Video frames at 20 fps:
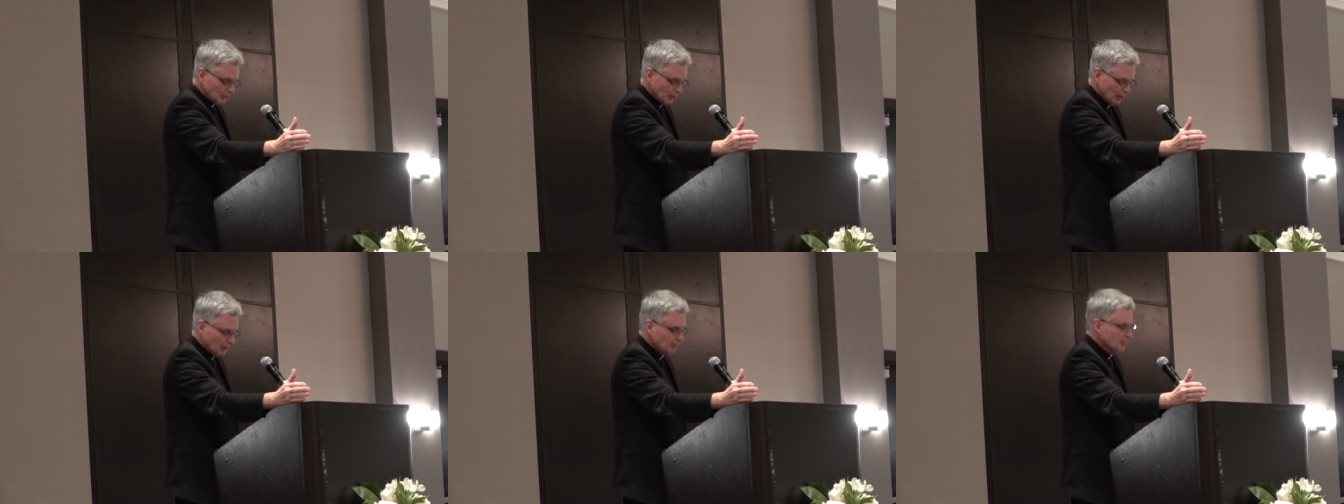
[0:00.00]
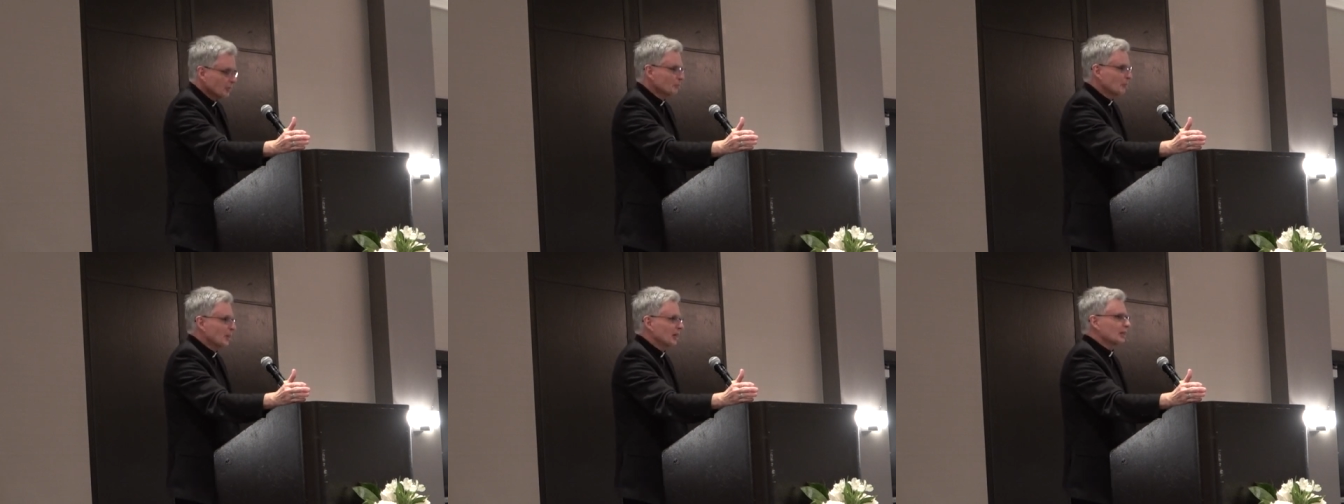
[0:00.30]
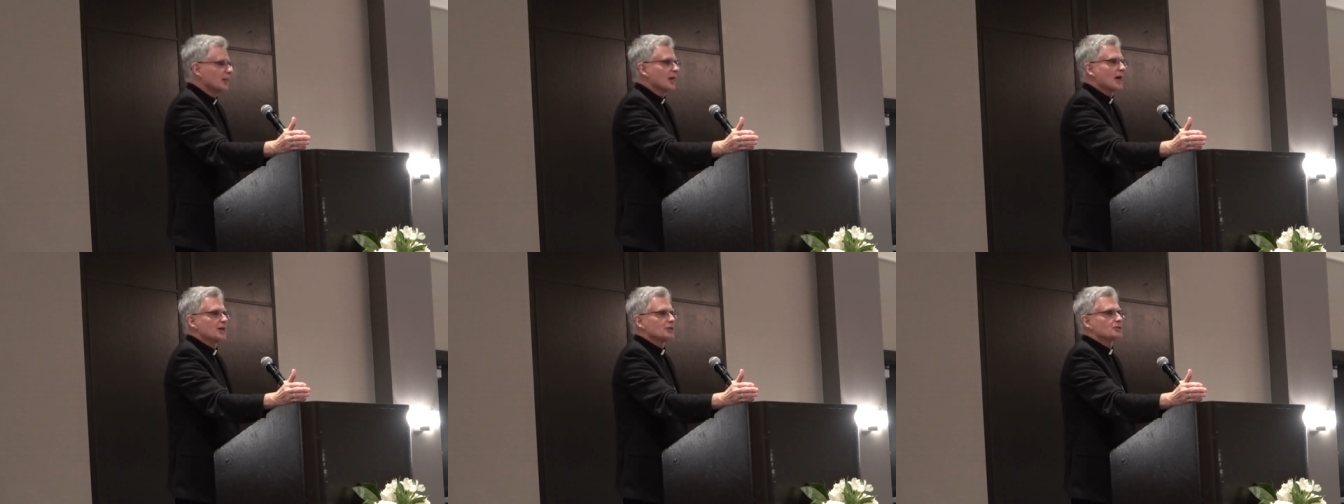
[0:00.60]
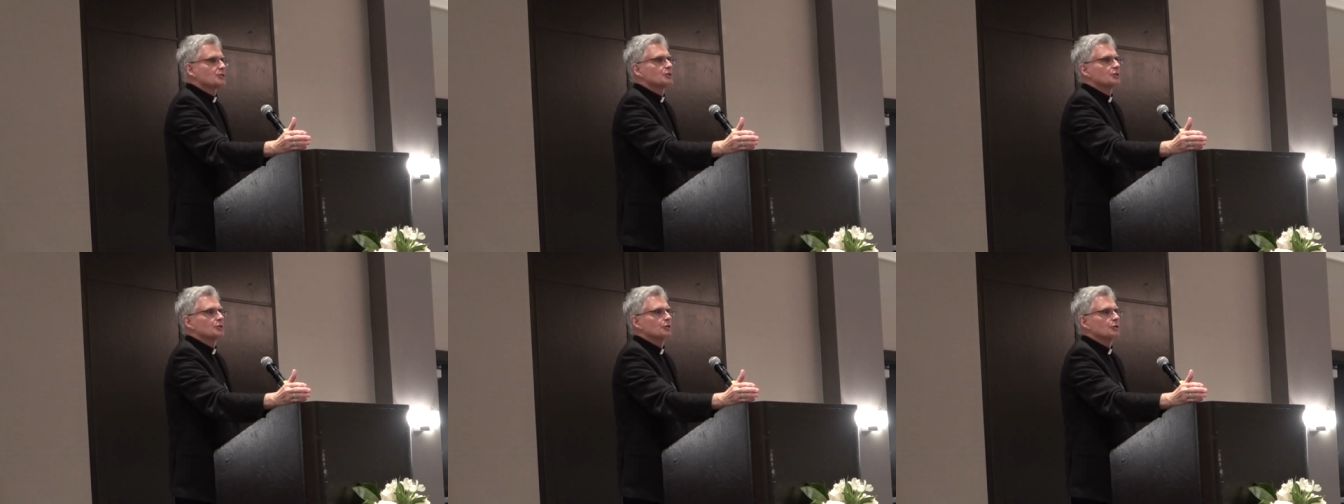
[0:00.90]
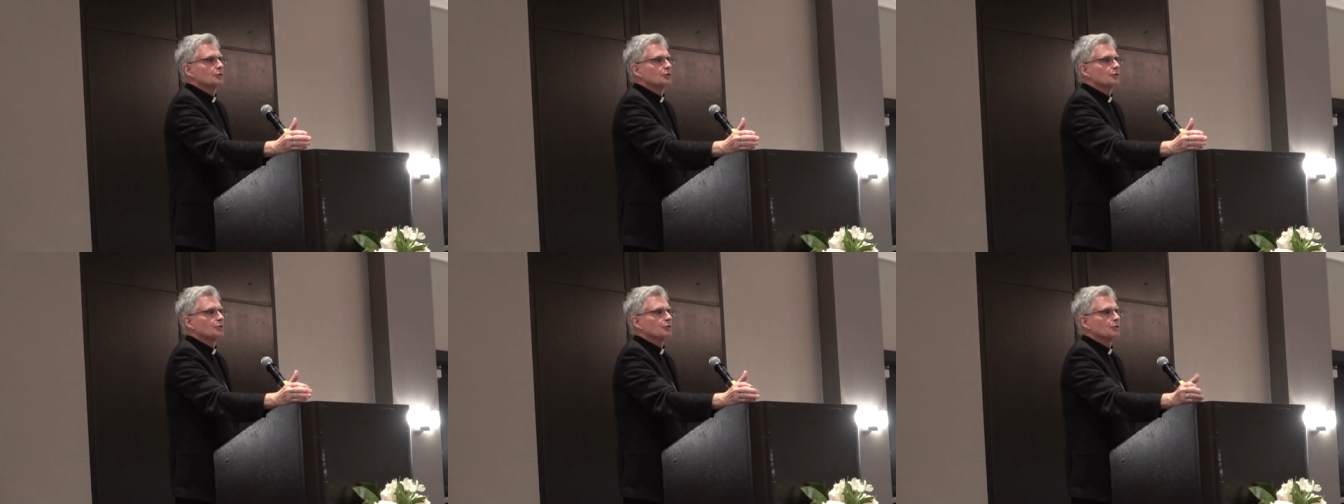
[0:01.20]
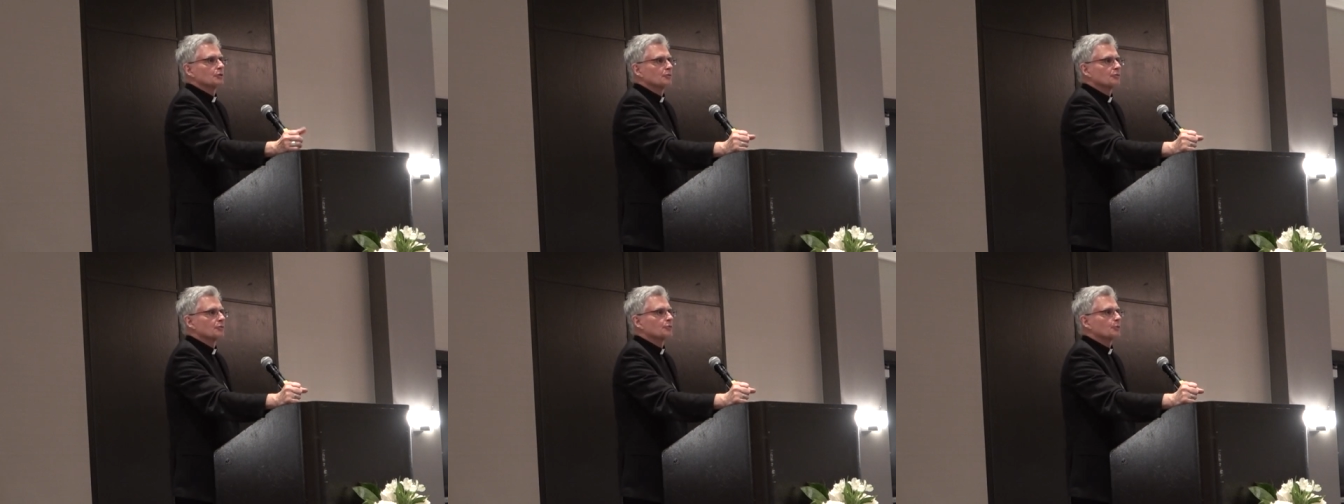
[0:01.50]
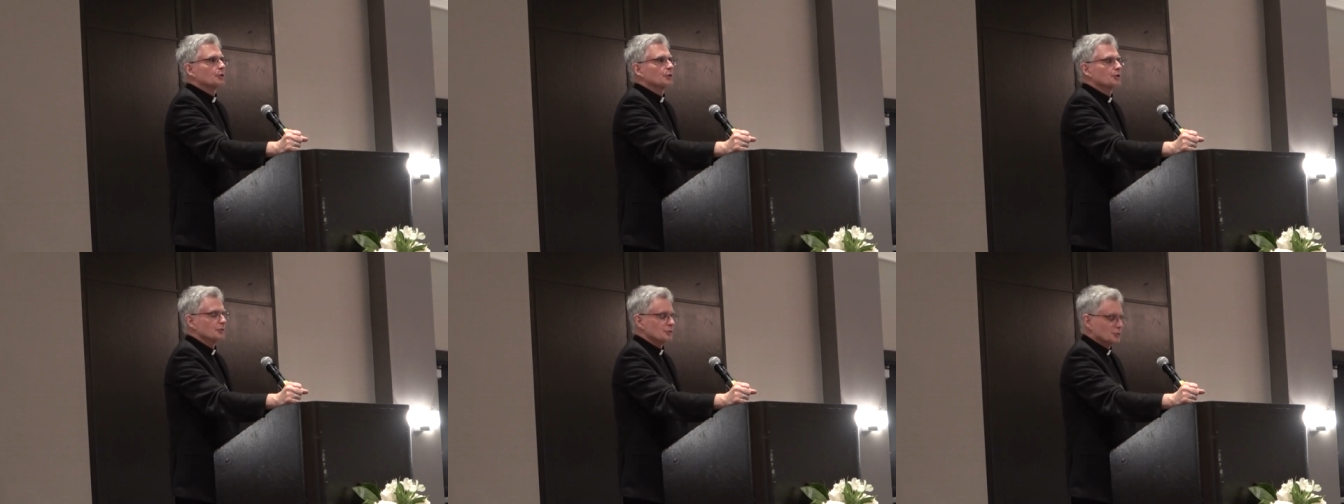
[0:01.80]
I'm in my last youth of
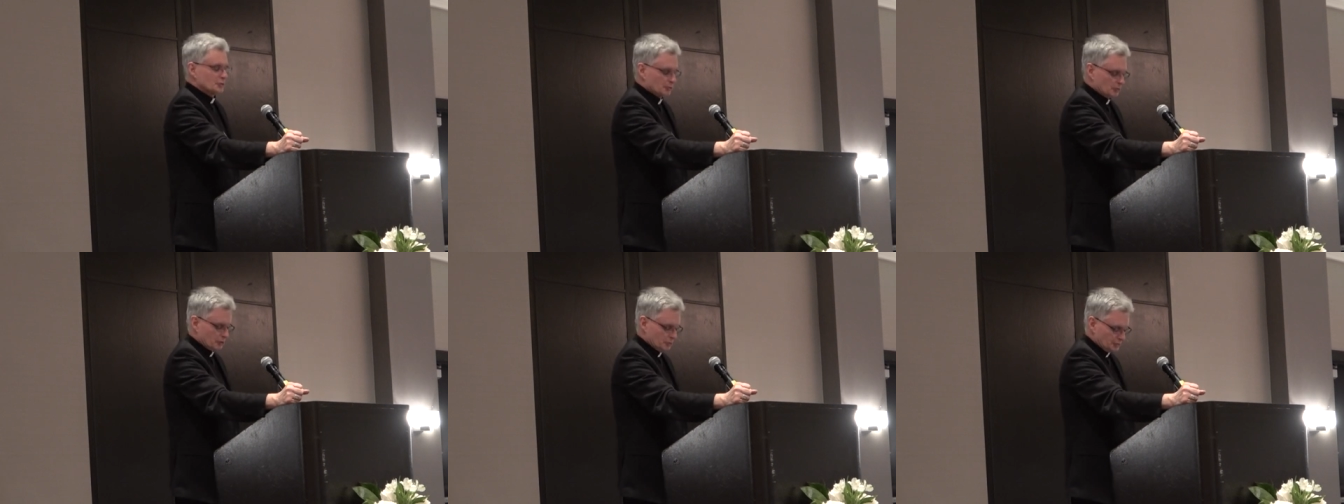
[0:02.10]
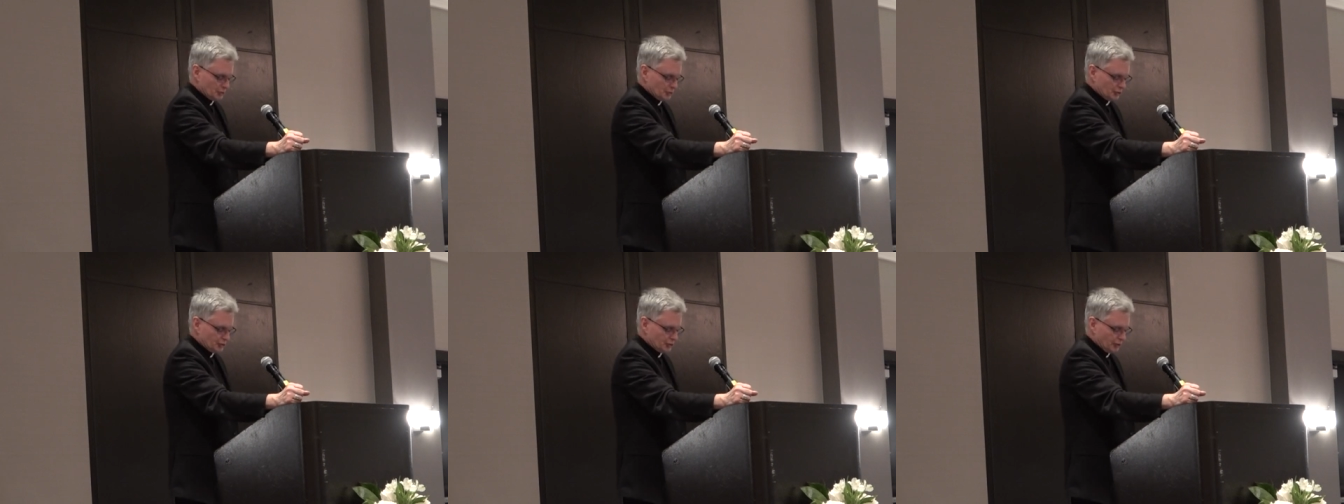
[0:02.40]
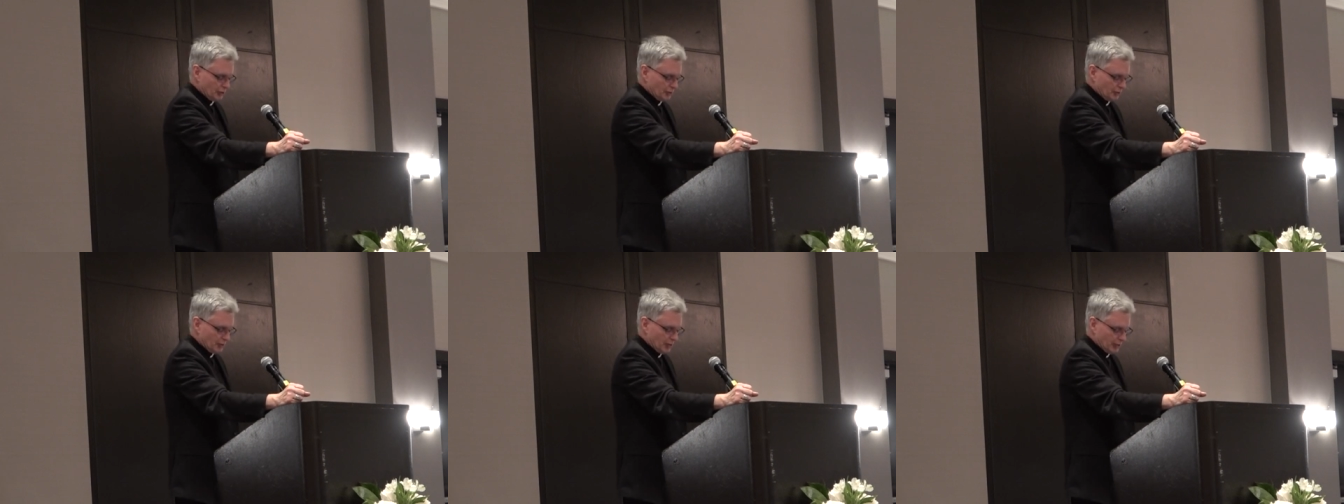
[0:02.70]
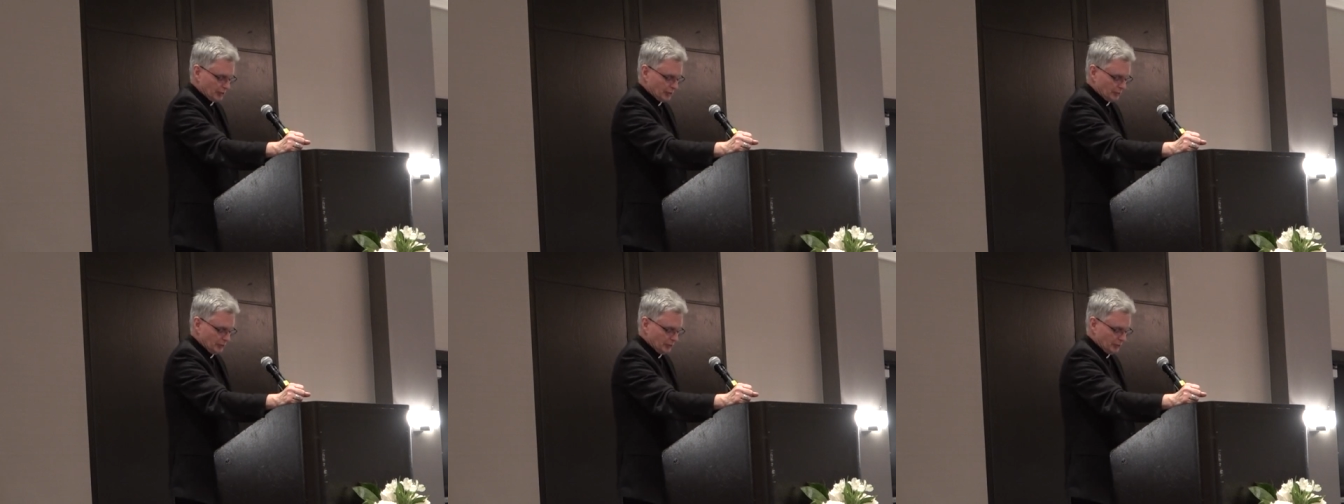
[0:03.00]
three-year term as chair of the